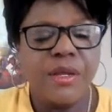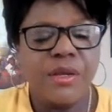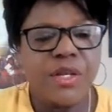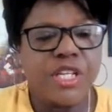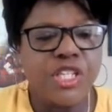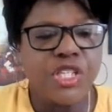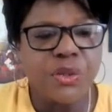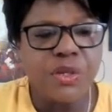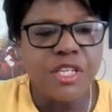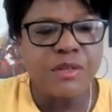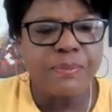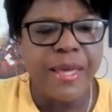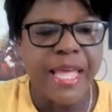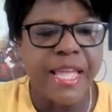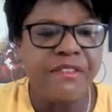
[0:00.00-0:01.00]
You can do this
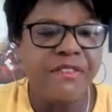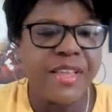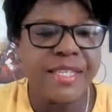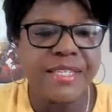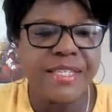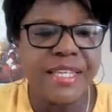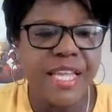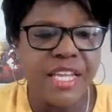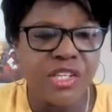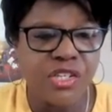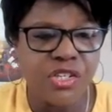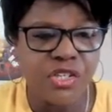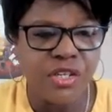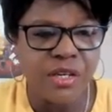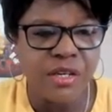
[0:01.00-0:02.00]
by
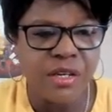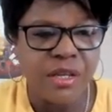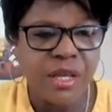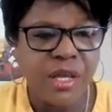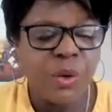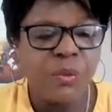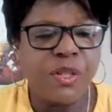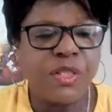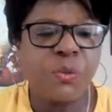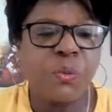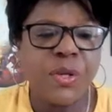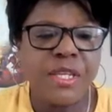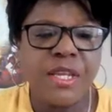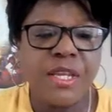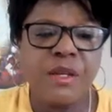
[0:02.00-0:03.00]
investigation
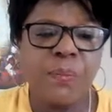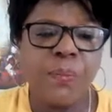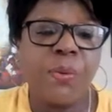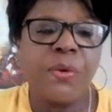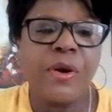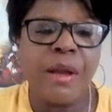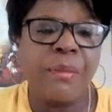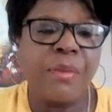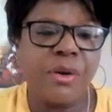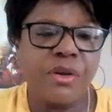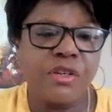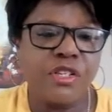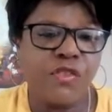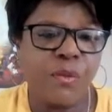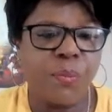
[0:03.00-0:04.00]
within the
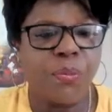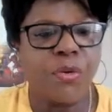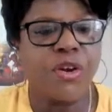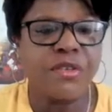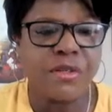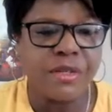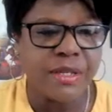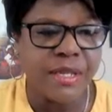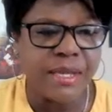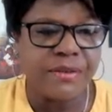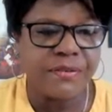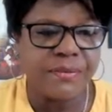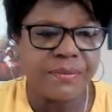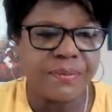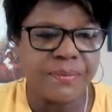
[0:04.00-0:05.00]
parameters of your present
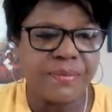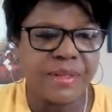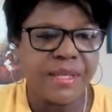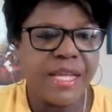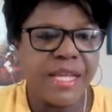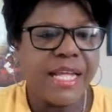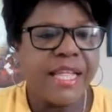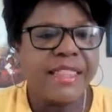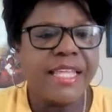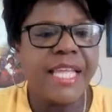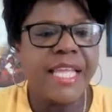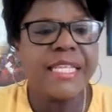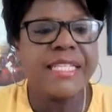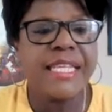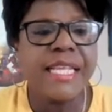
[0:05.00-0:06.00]
life.
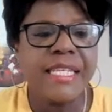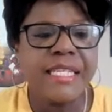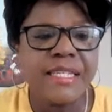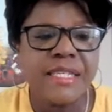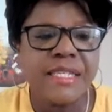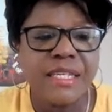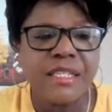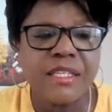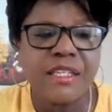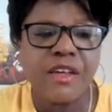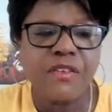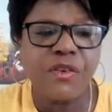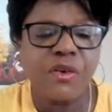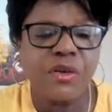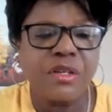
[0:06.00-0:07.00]
The intensities
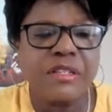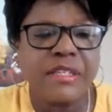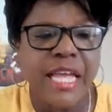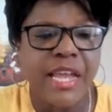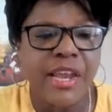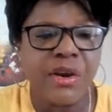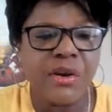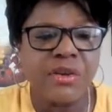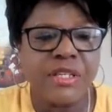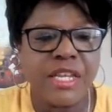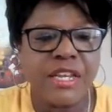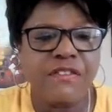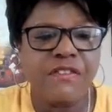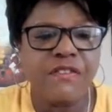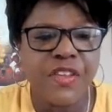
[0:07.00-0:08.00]
of your desires
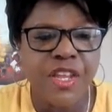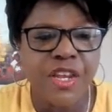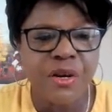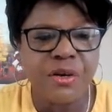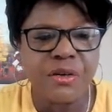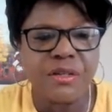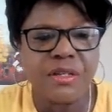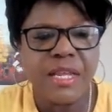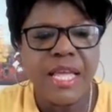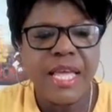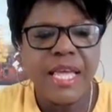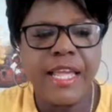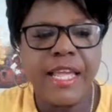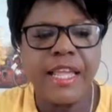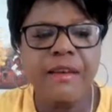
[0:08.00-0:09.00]
and fears
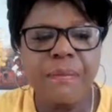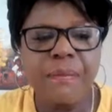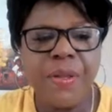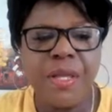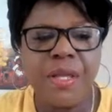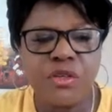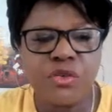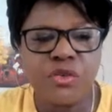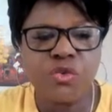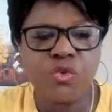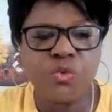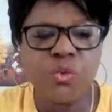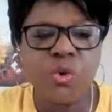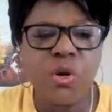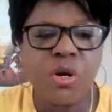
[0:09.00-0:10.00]
can be a
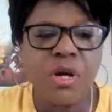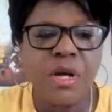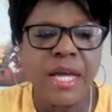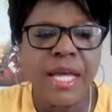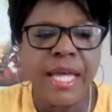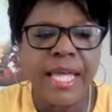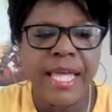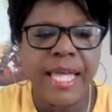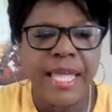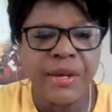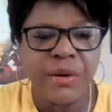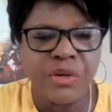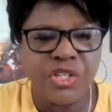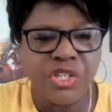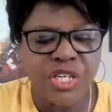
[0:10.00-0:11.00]
strong
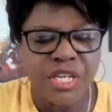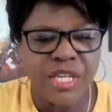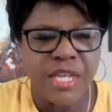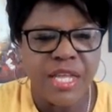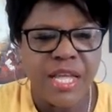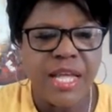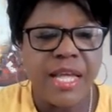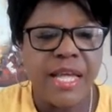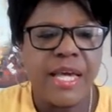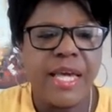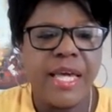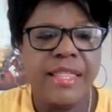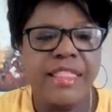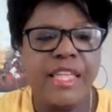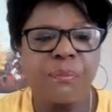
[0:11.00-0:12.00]
energy
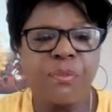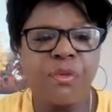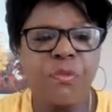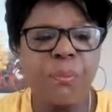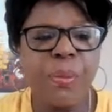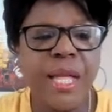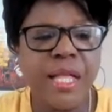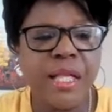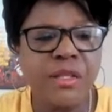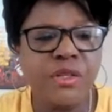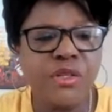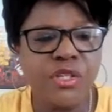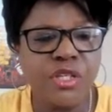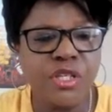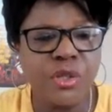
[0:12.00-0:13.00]
that
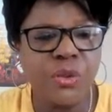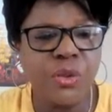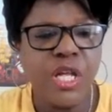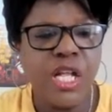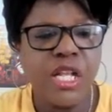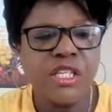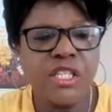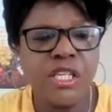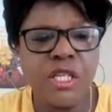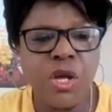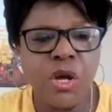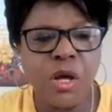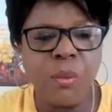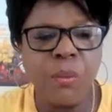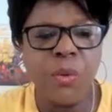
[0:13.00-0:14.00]
propels you to
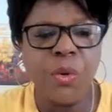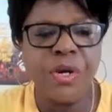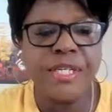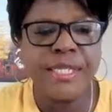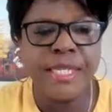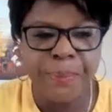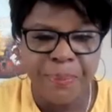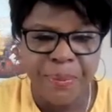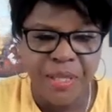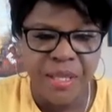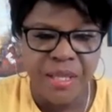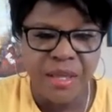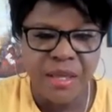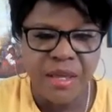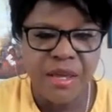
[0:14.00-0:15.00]
look more
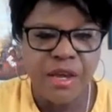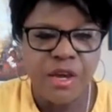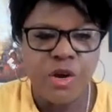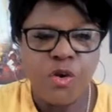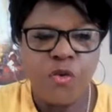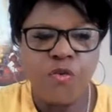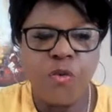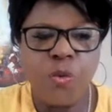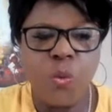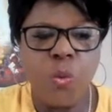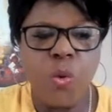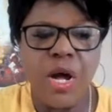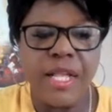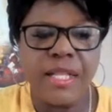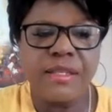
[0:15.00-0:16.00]
deeply for
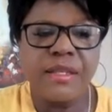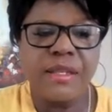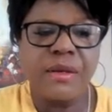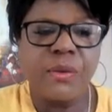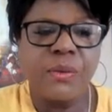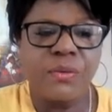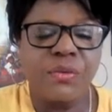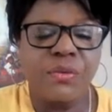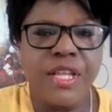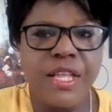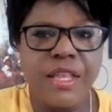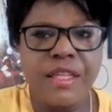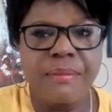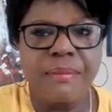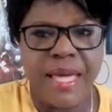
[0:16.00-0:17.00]
what
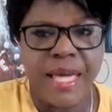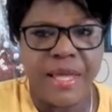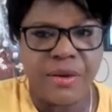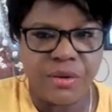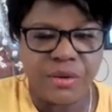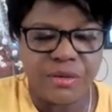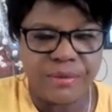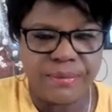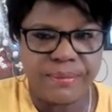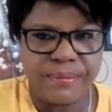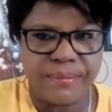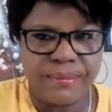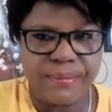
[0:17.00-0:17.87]
really matters.